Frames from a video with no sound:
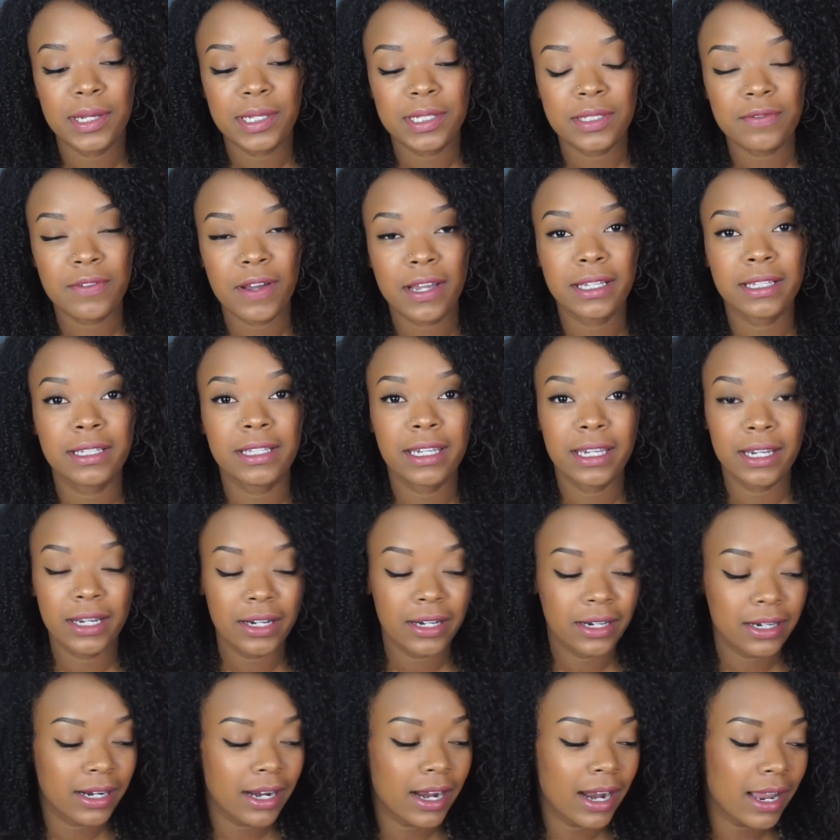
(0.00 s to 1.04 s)
it's finally
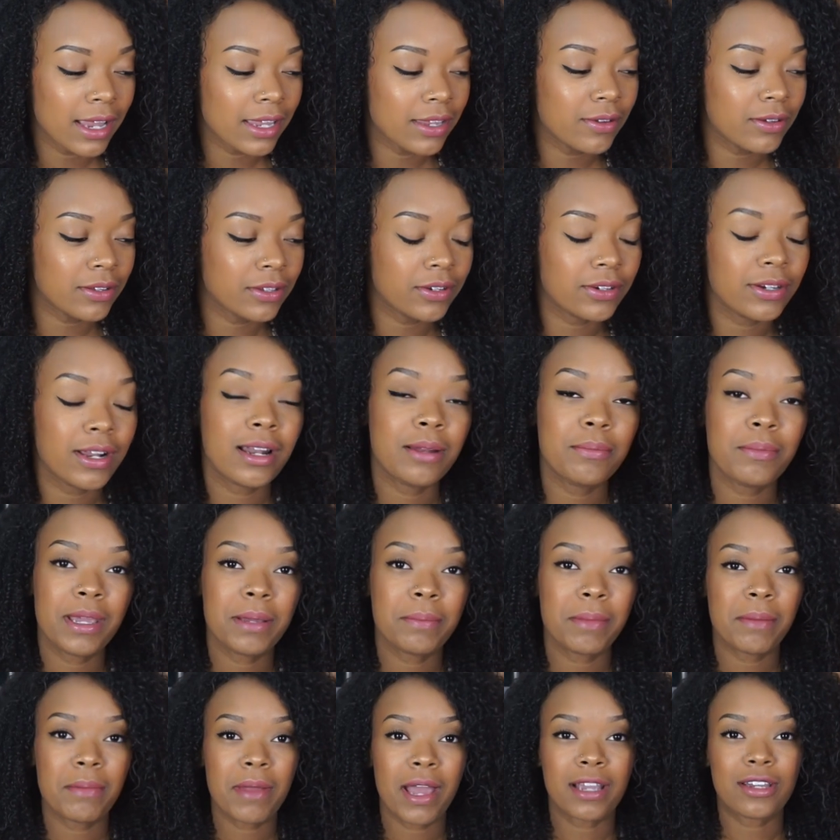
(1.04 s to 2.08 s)
here. You can learn how to
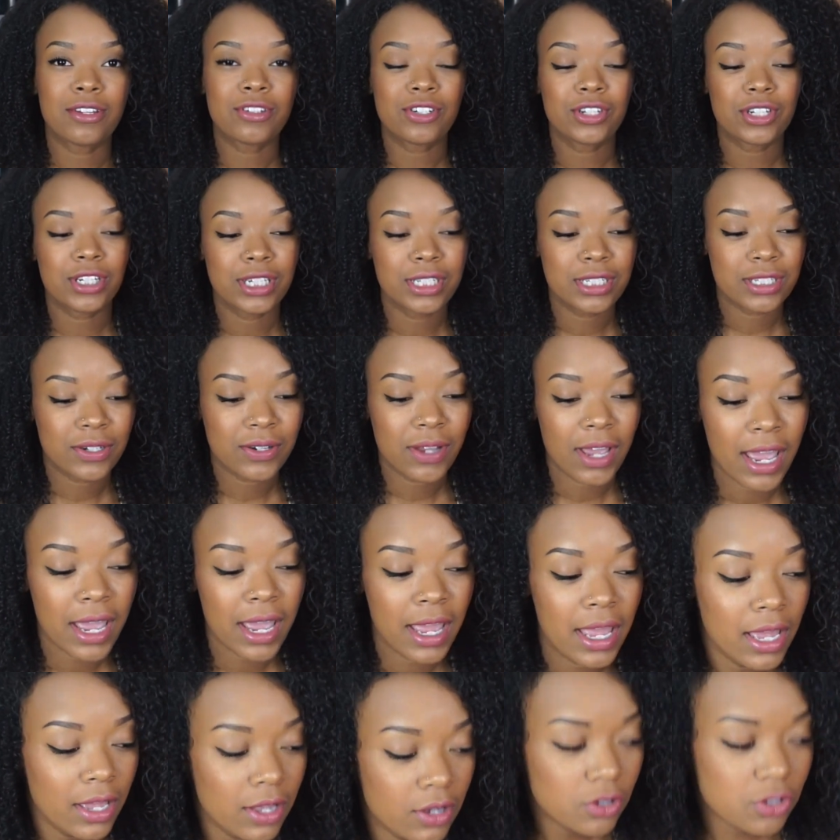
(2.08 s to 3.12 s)
make my mac and cheese,
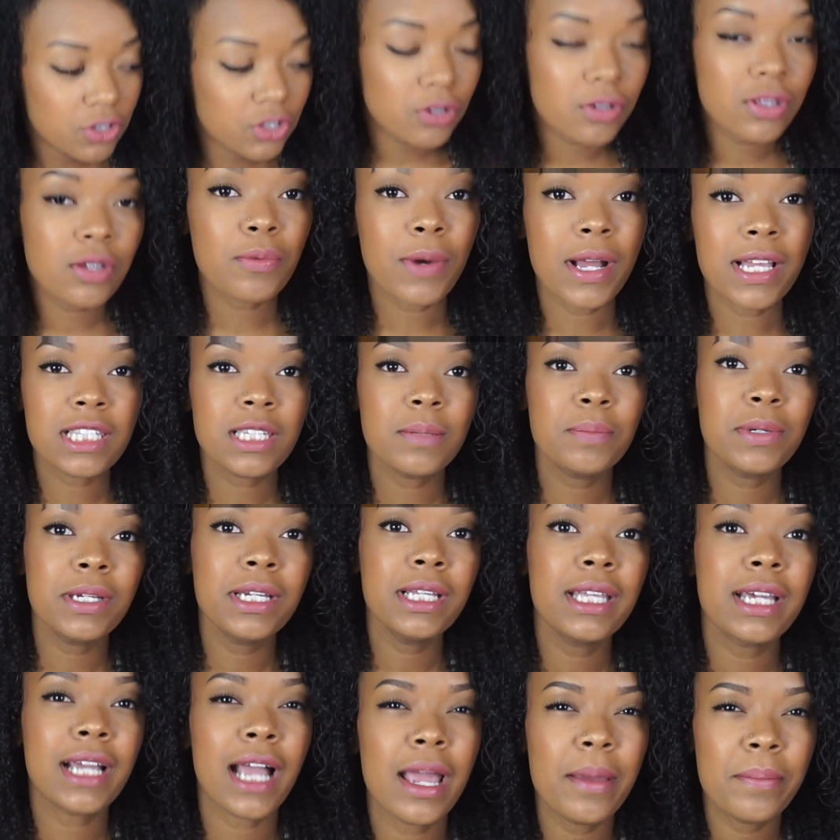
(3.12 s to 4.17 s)
okay? So the recipe,
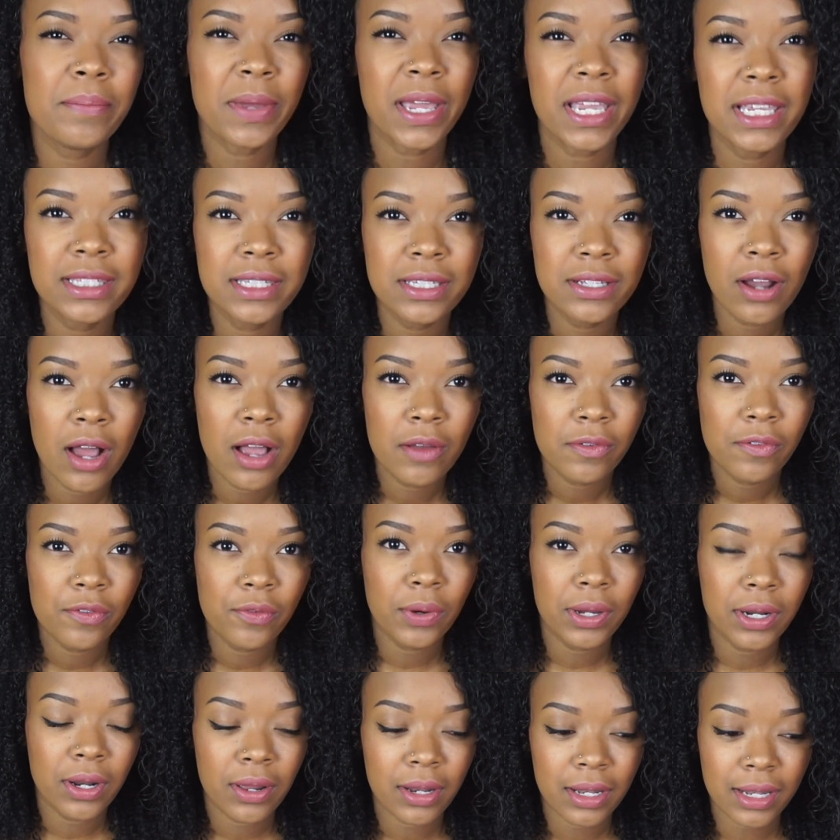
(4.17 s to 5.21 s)
like, I based it off of
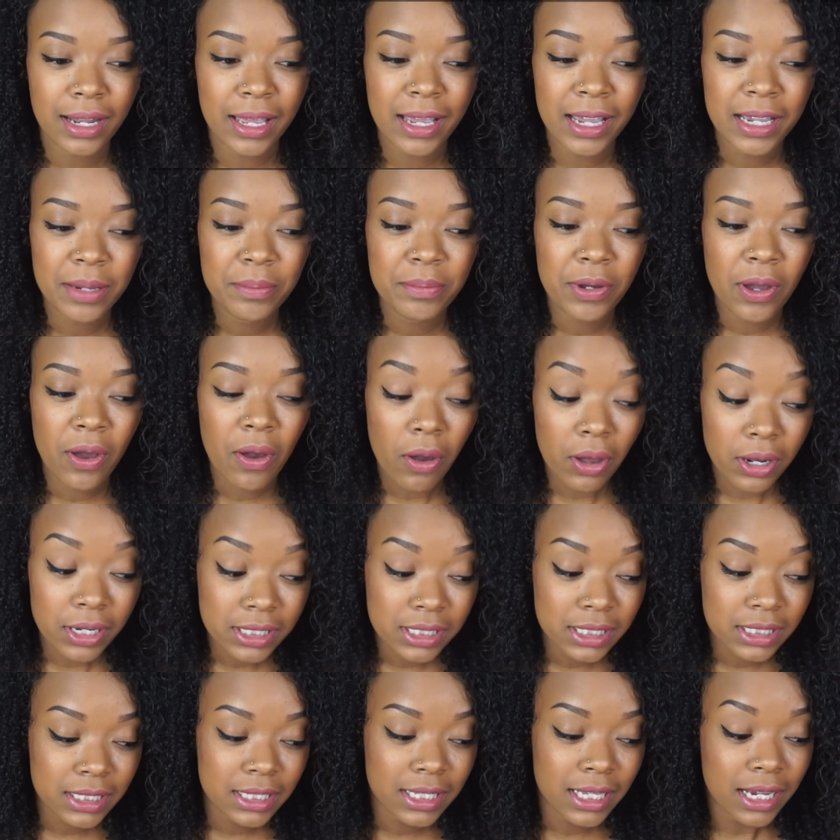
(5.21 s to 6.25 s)
one online, but
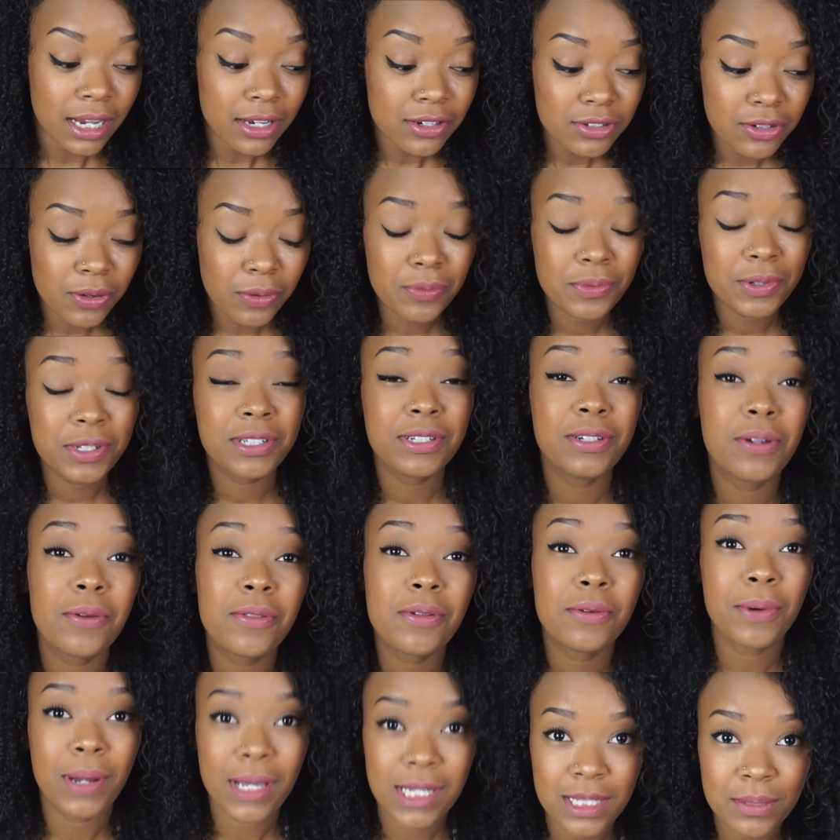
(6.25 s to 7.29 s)
honestly, like, I don't really know
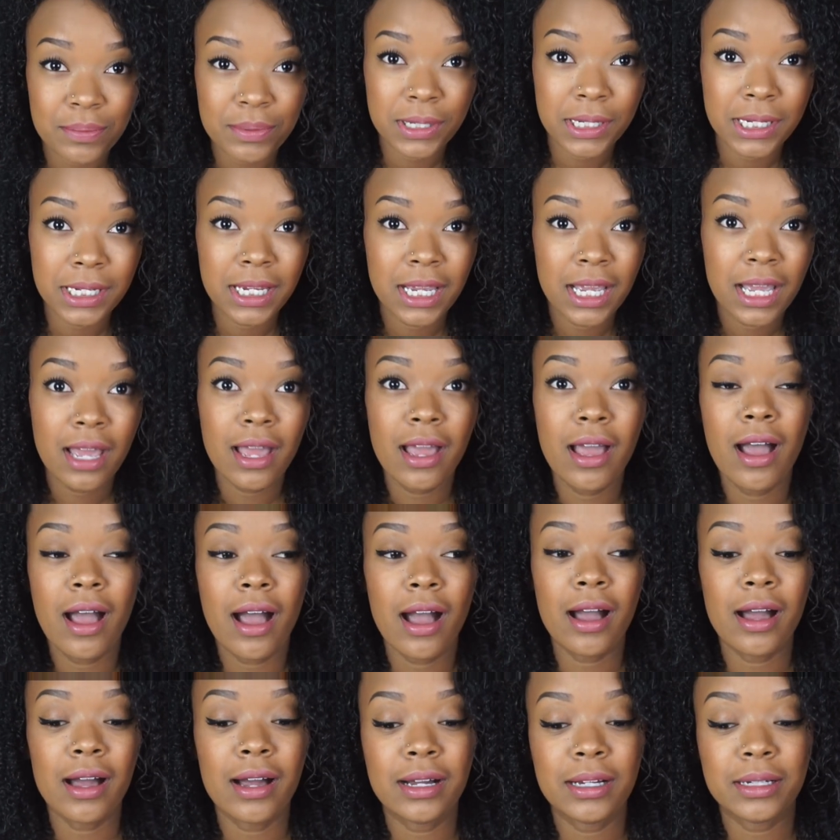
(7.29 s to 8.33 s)
the recipe.
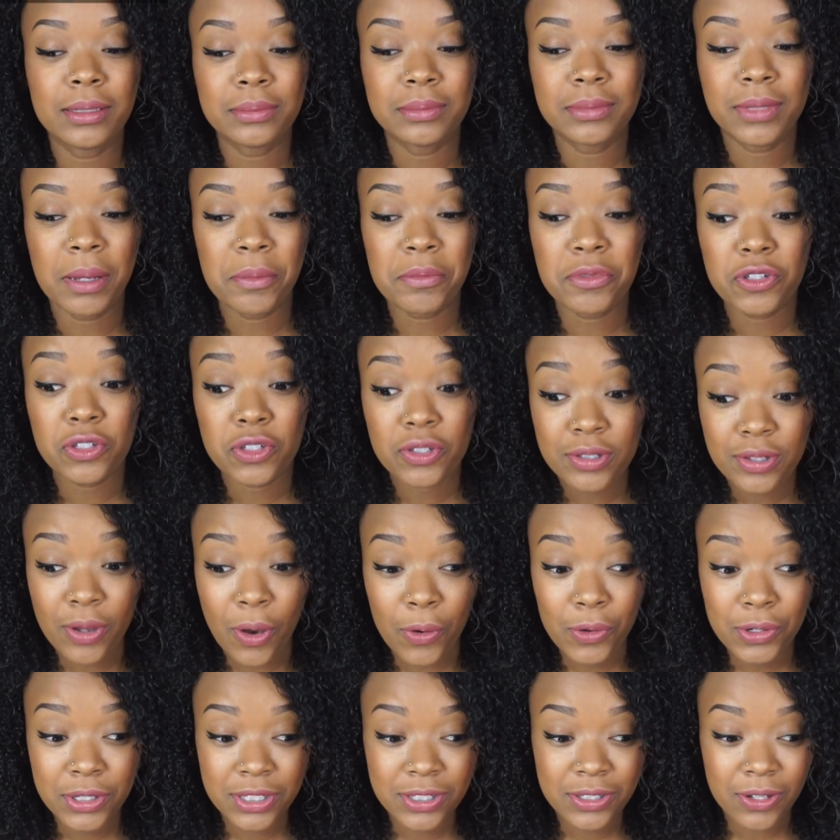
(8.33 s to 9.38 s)
I'm
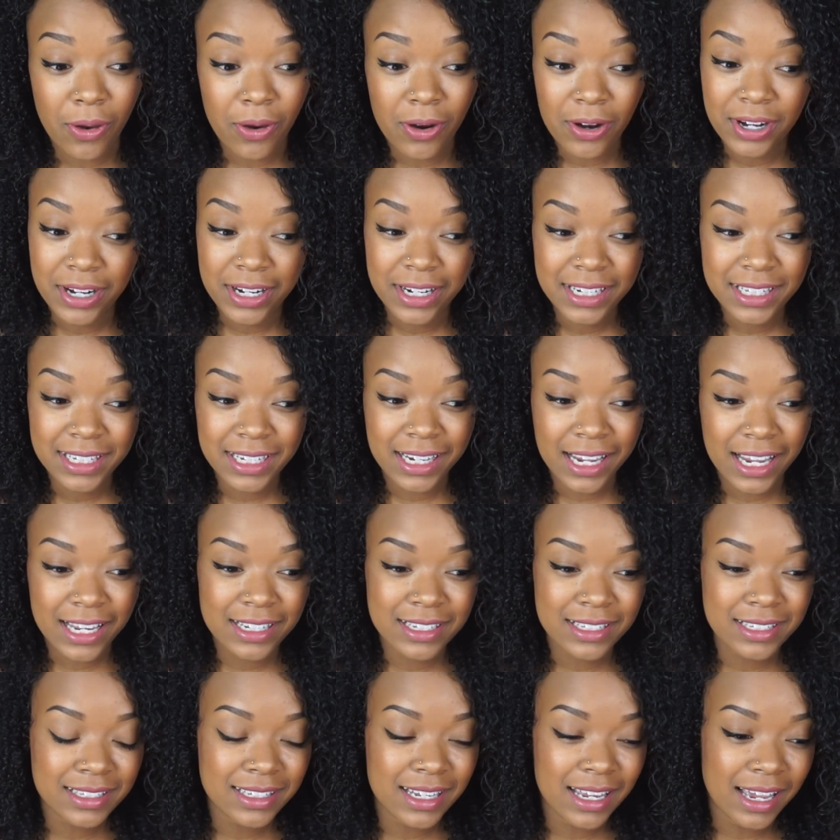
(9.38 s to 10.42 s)
so sorry,
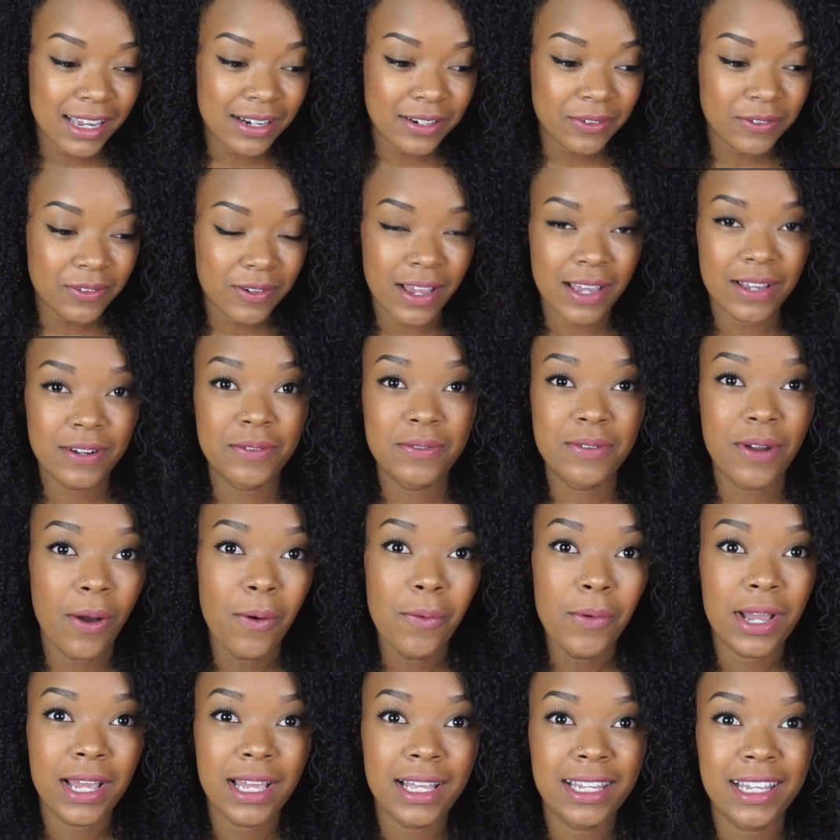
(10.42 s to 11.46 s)
like, I don't
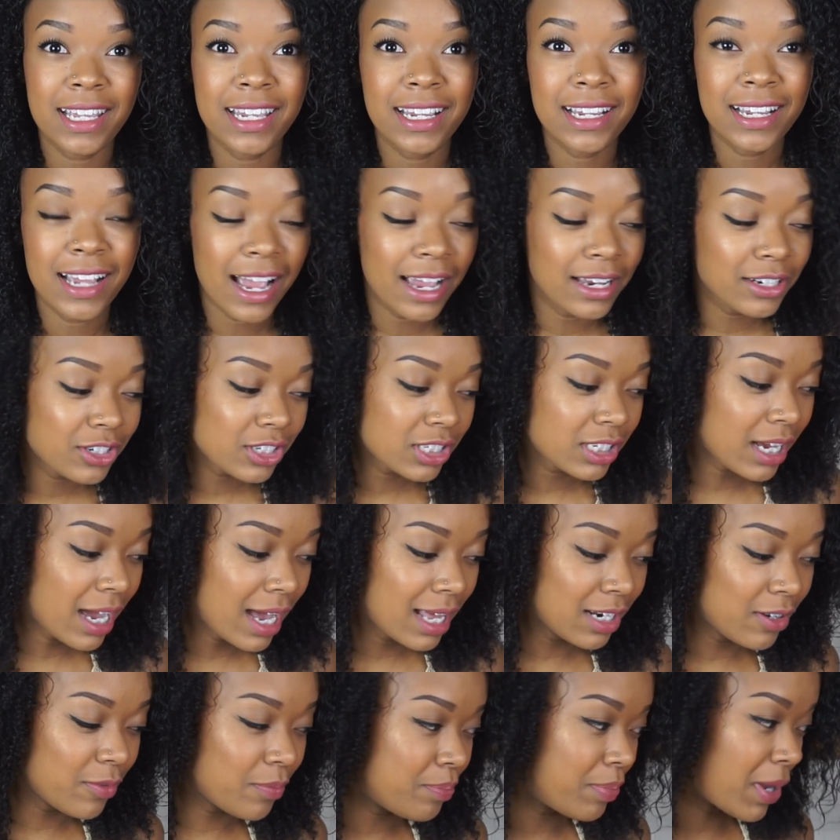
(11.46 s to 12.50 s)
know it. Like, I just
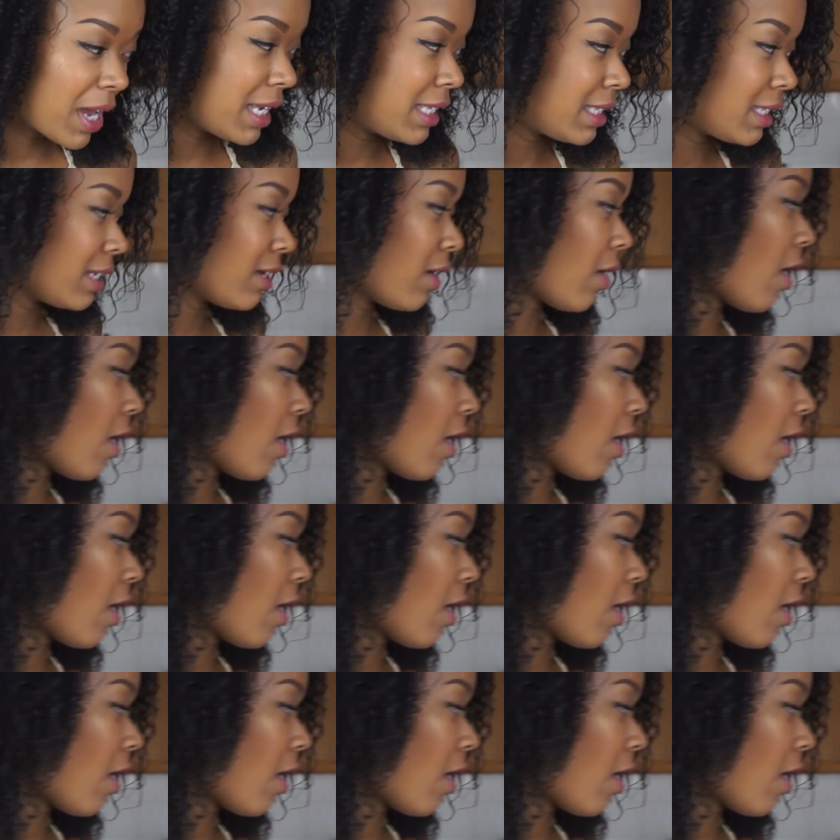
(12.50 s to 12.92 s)
kind of based it